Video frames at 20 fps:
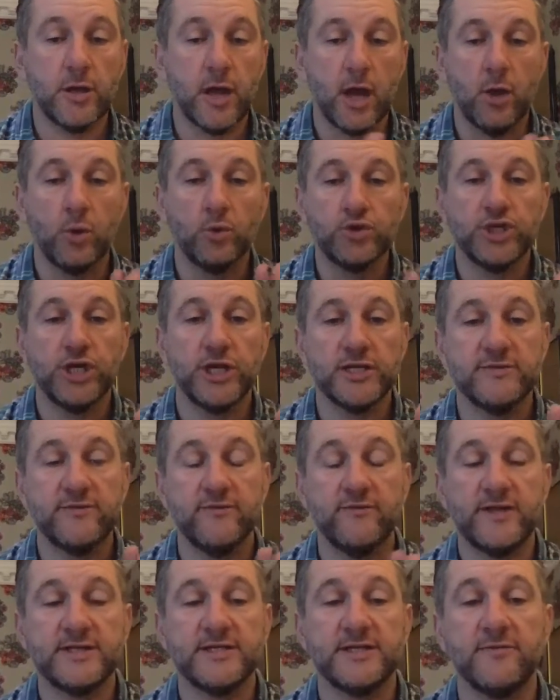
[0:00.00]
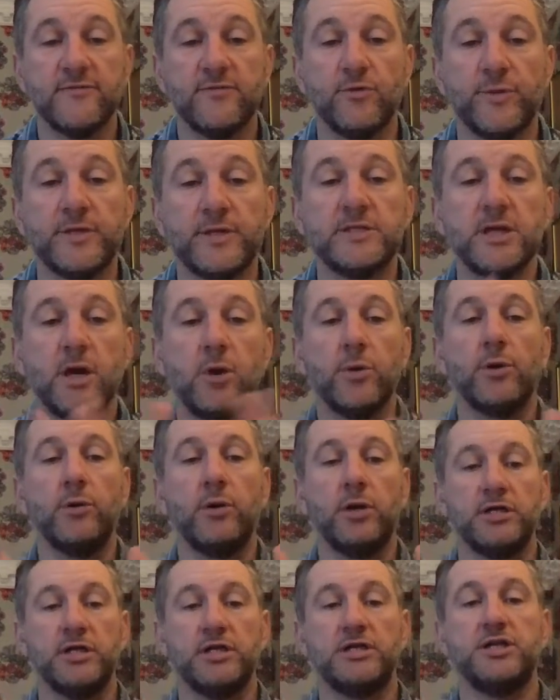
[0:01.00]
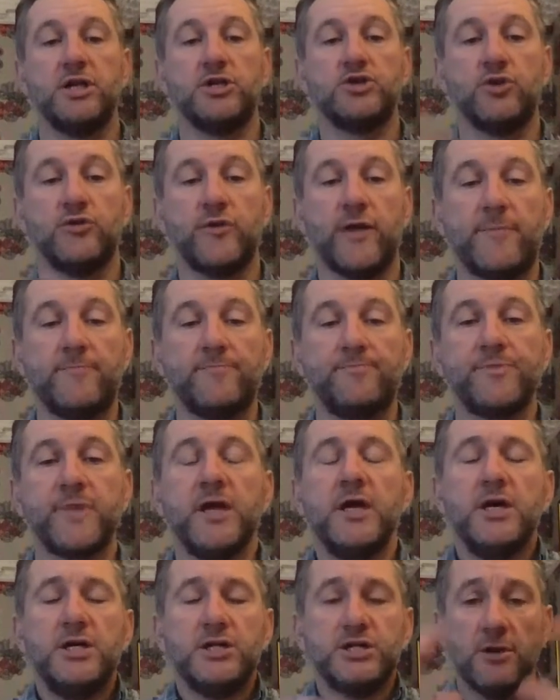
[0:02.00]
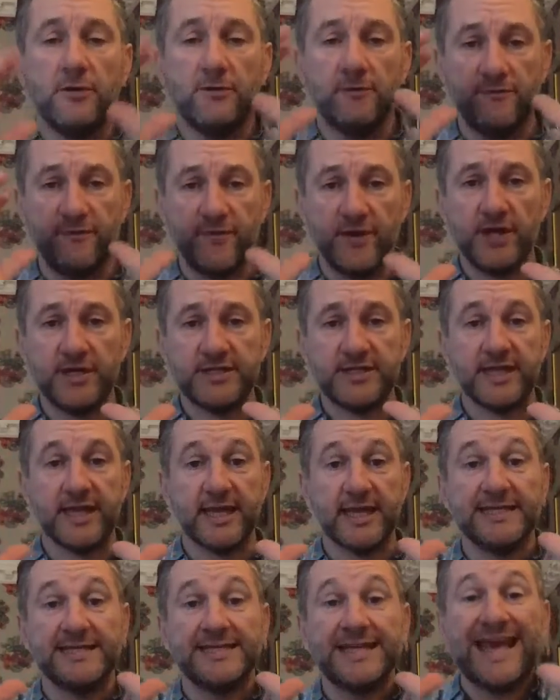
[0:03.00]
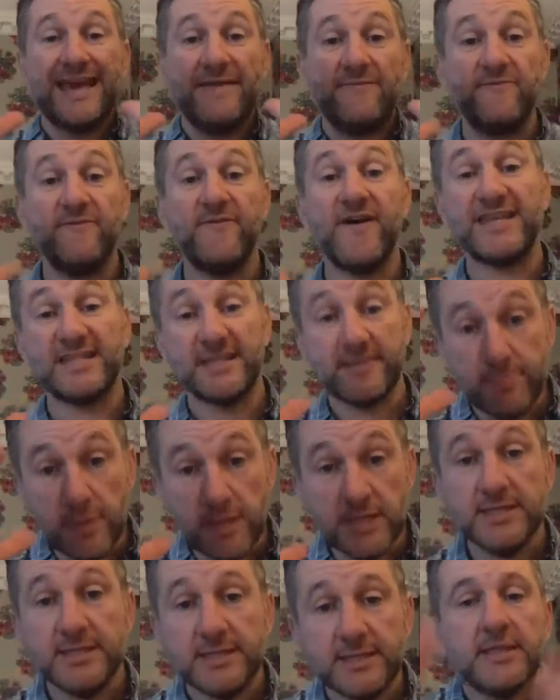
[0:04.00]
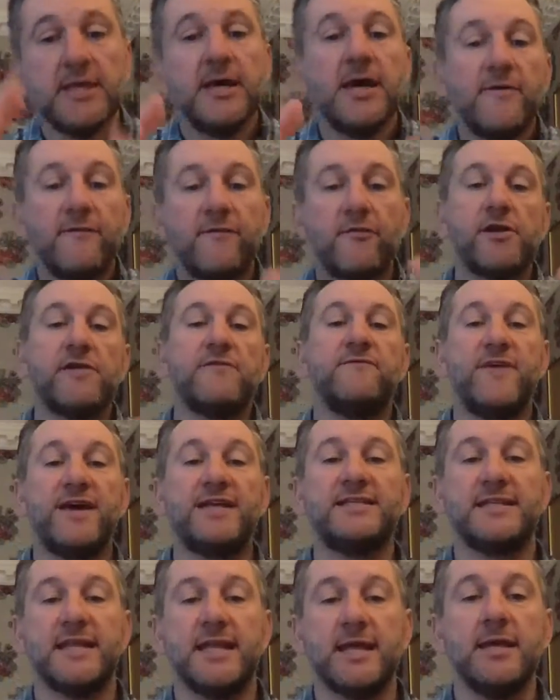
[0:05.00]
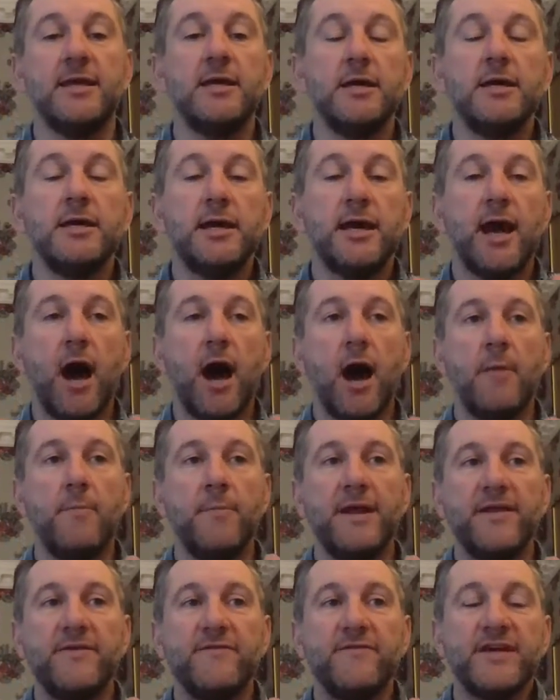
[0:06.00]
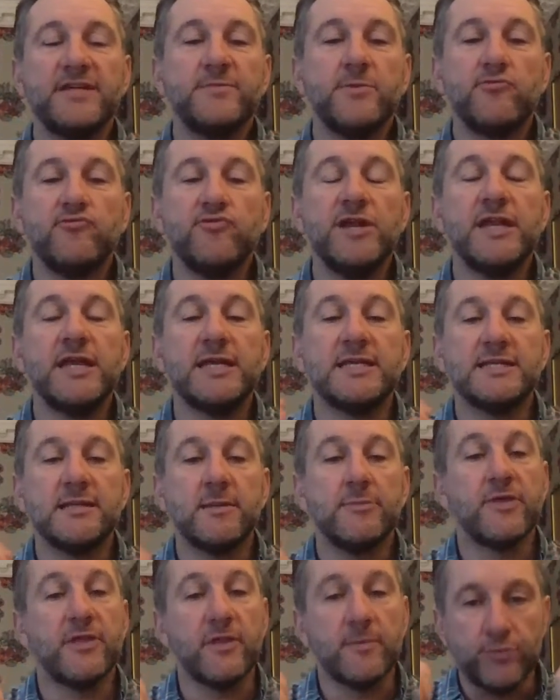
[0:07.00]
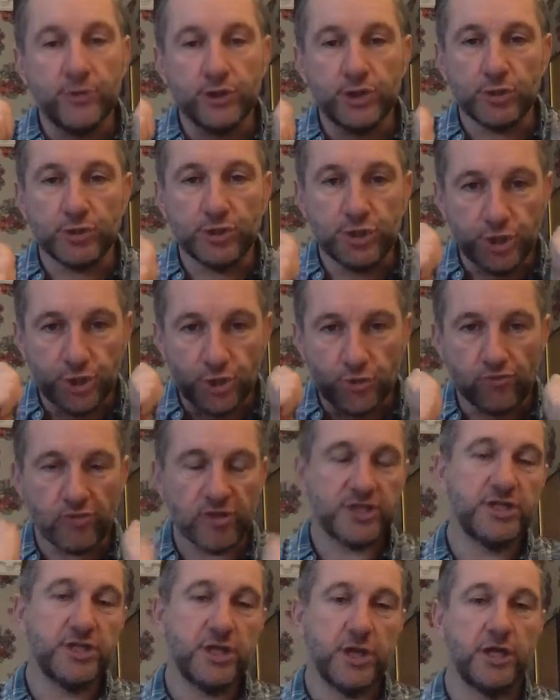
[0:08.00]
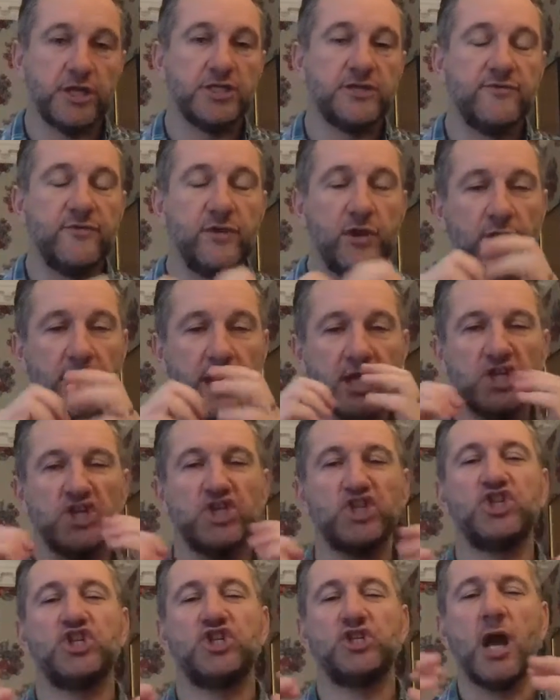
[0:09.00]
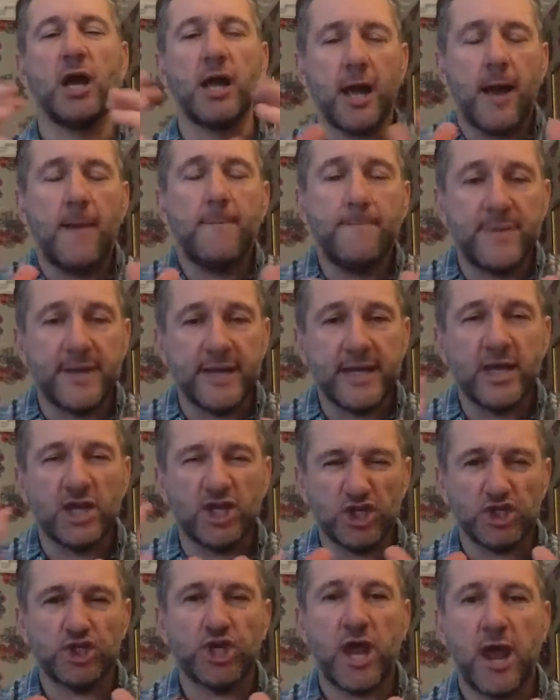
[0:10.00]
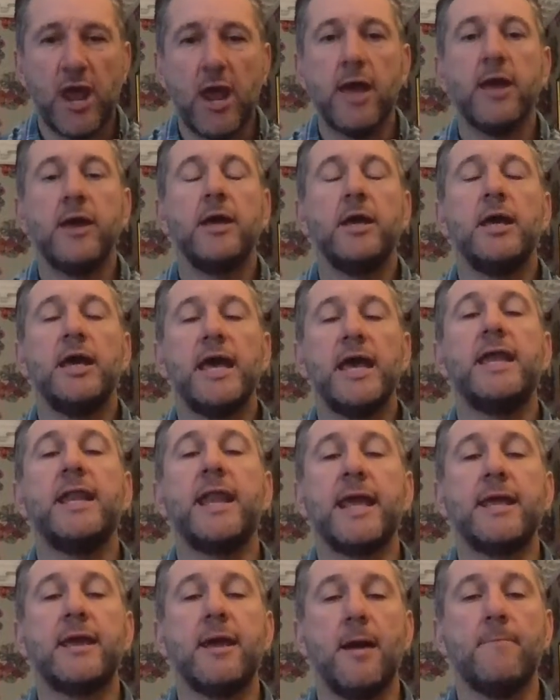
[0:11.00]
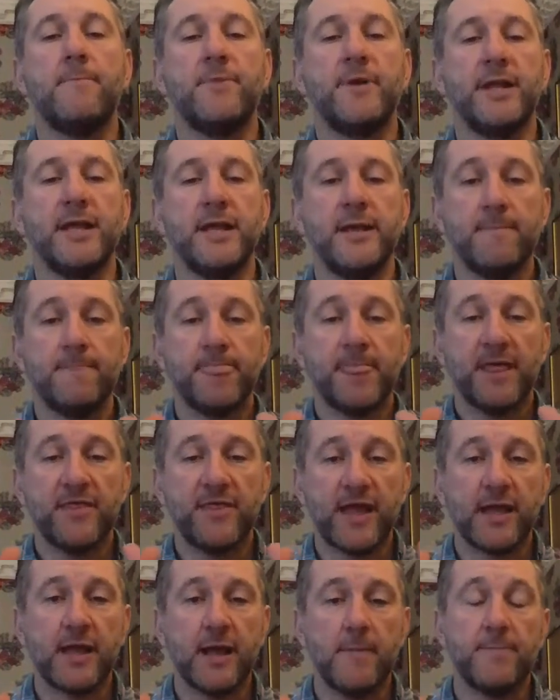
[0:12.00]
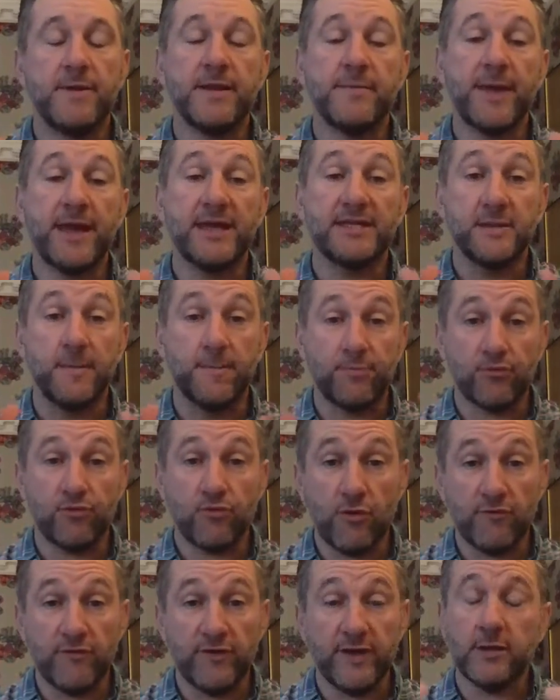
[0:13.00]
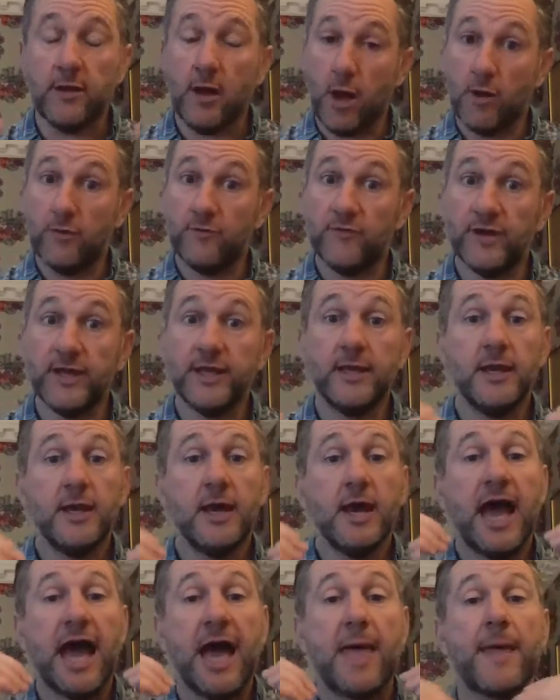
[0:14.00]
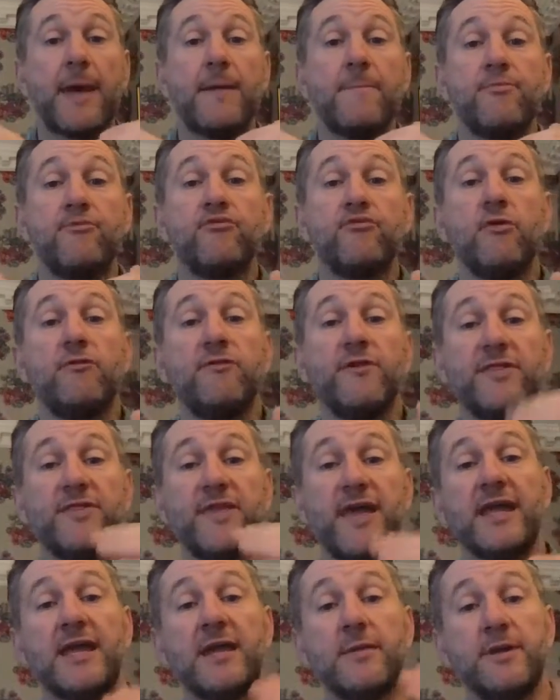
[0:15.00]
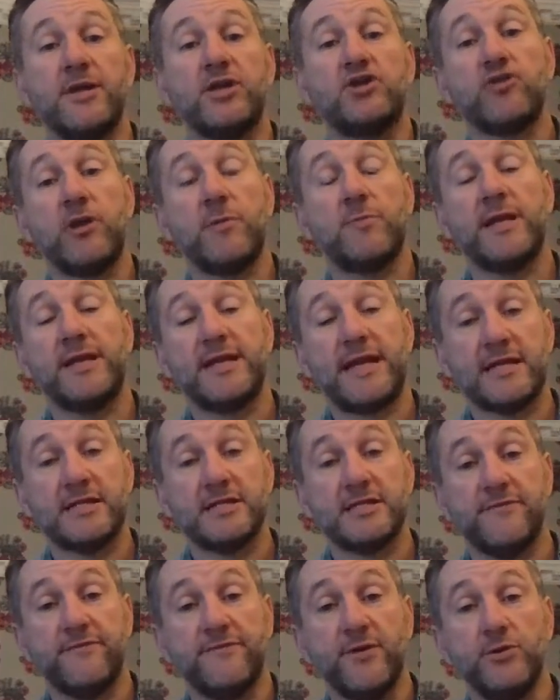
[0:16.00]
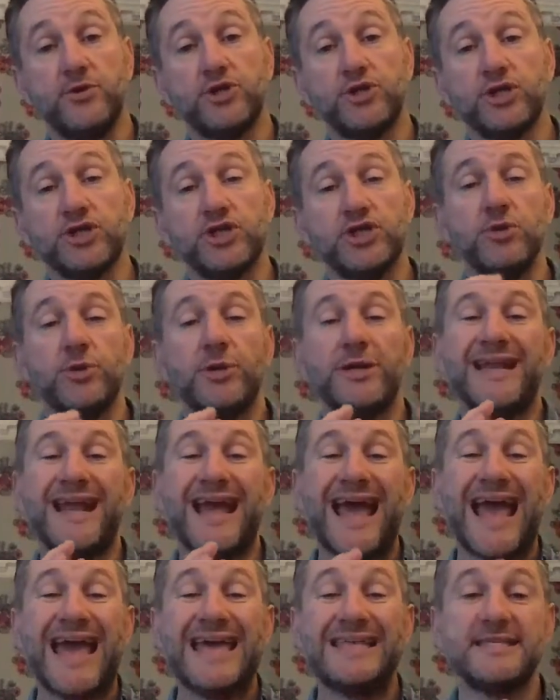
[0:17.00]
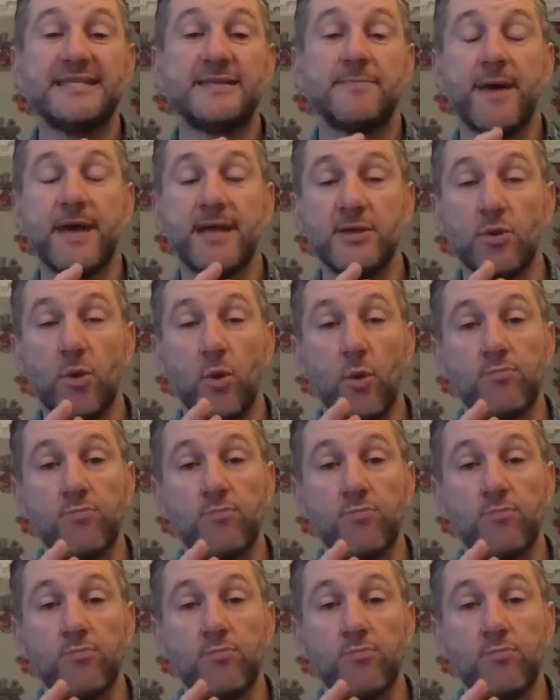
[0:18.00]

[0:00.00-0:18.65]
alternative investing for me. So I'm going to touch on that. So first thing is investment. For an investment really is something that produces your returns. If you look at a company, a share in a company, that company makes a profit, hopefully, and that profit then can be extrapolated out to the future, so you can estimate or